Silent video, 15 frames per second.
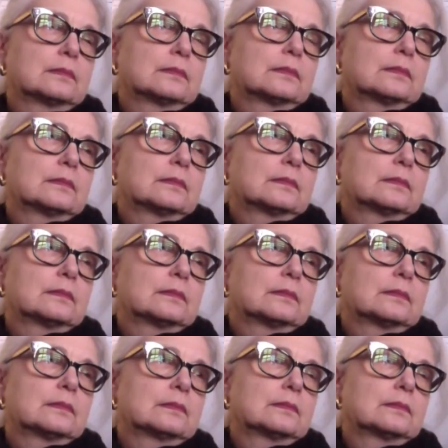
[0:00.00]

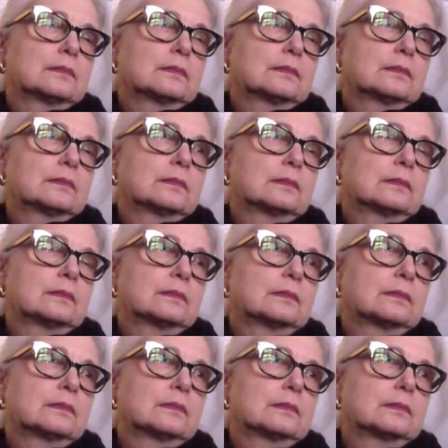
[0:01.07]

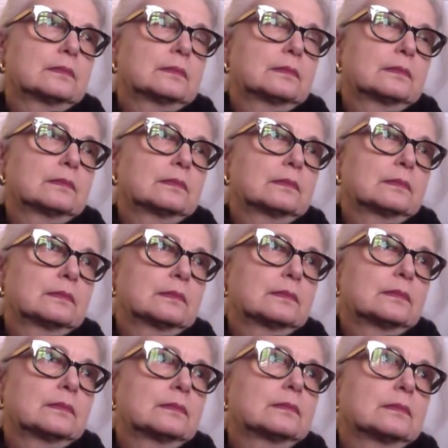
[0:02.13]

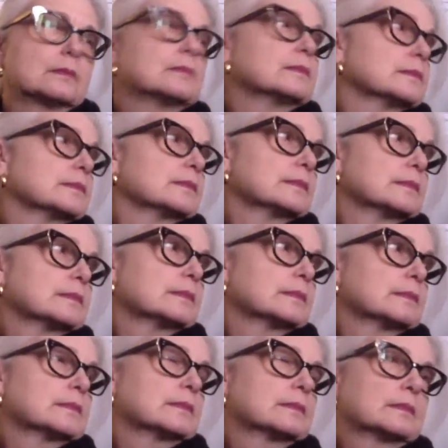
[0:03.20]

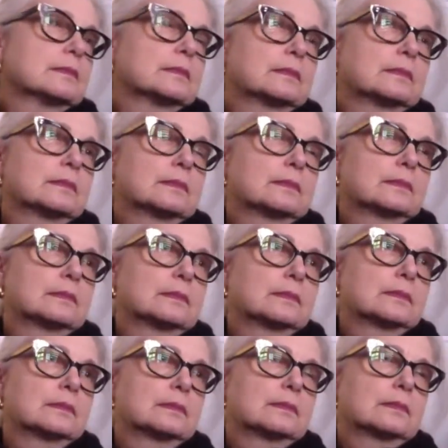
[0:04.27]

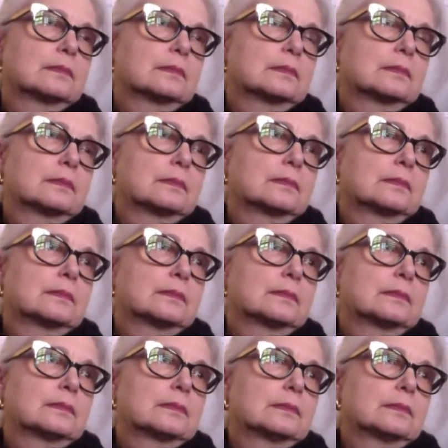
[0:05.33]

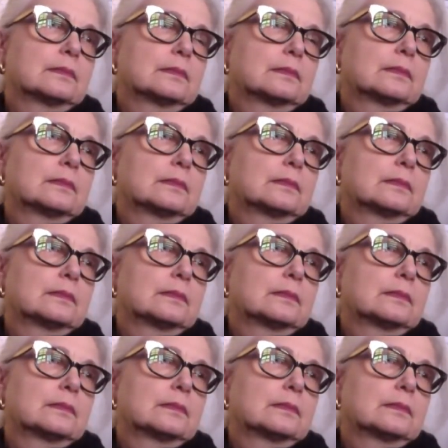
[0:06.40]
No words are spoken by the person on screen.